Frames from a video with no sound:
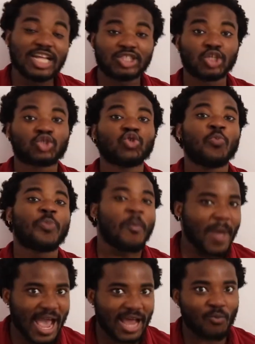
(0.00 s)
into
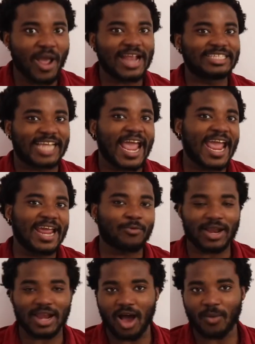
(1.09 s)
Superman when Jay,
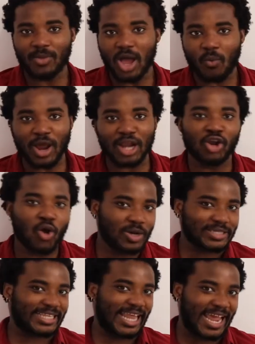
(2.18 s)
when um, when
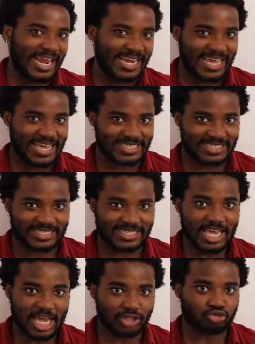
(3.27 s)
Lois Lane
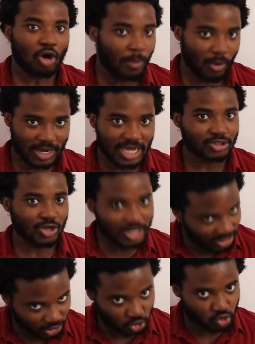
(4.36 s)
is in trouble. He
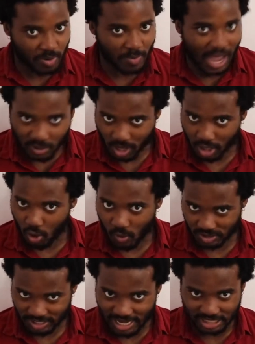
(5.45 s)
turned into Superman when
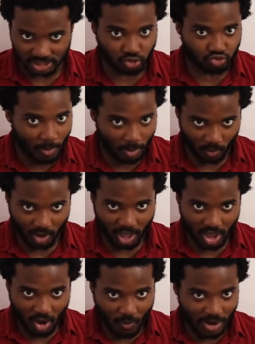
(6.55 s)
Lois Lane is in trouble.
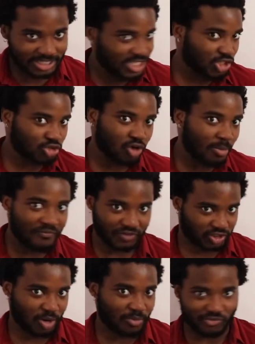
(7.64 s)
When she's in trouble for
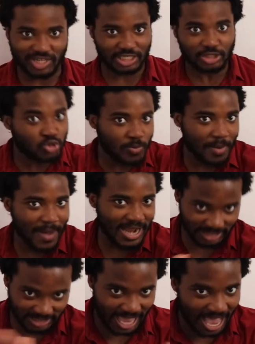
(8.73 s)
some reason,
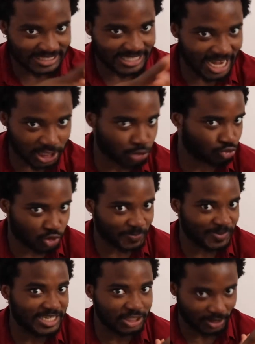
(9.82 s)
Superman just has that extra
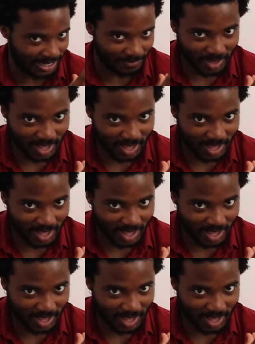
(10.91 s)
speed to him. You know